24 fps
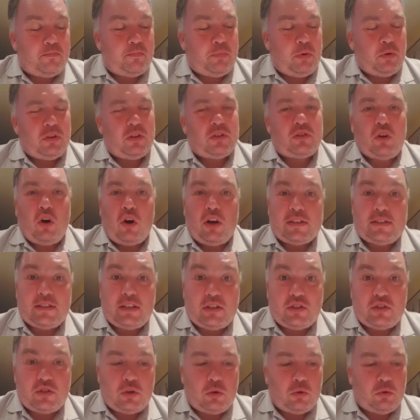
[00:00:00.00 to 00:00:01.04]
put the die to
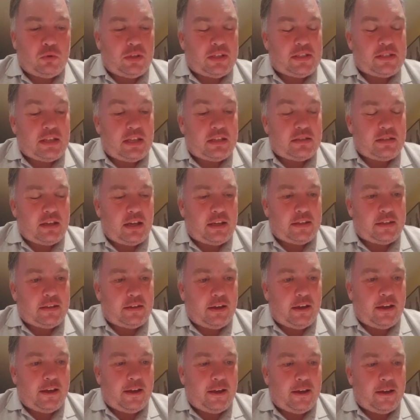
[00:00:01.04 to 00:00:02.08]
the sword, as they say,
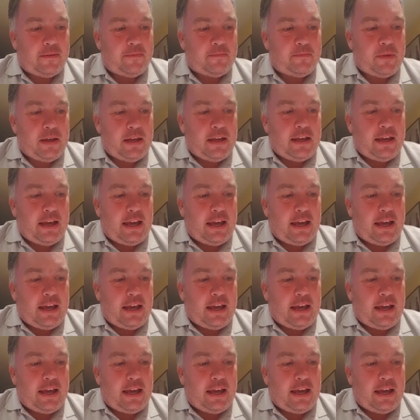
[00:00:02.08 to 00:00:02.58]
um,